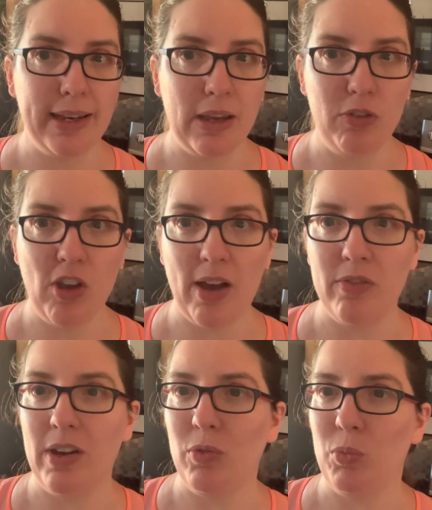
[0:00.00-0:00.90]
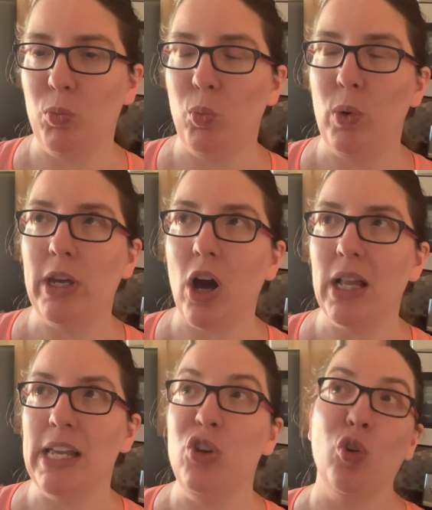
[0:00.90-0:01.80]
if you have, we call
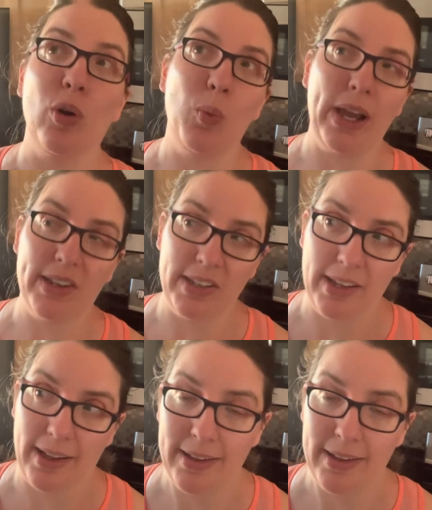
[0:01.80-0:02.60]
it Norwexia,